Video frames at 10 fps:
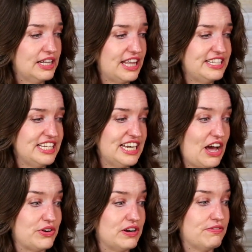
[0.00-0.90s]
Let's eat
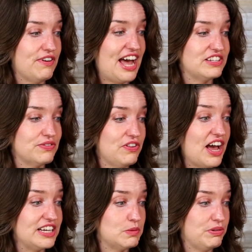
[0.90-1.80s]
out at a fast
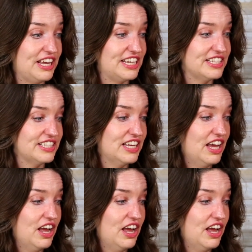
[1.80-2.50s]
fly's place."